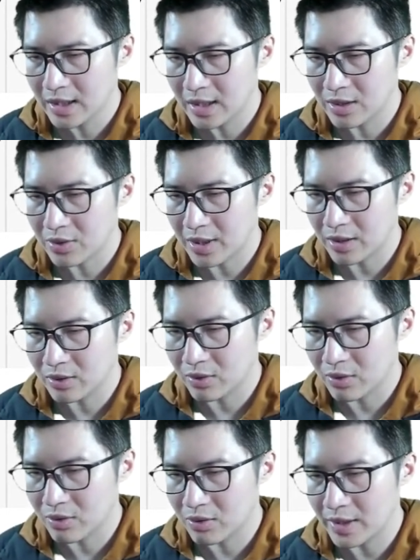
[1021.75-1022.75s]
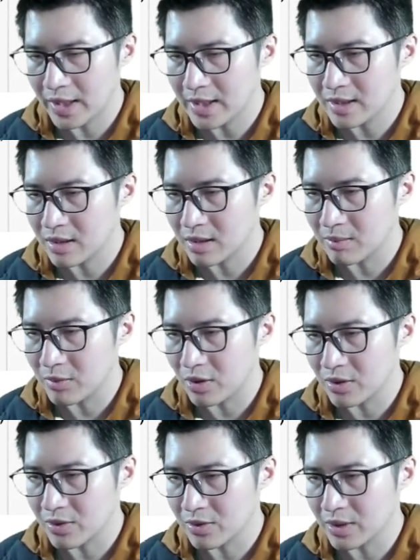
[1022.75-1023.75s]
and trying to create the
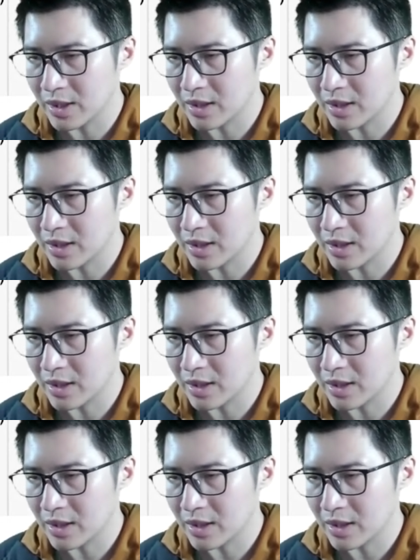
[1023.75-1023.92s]
module in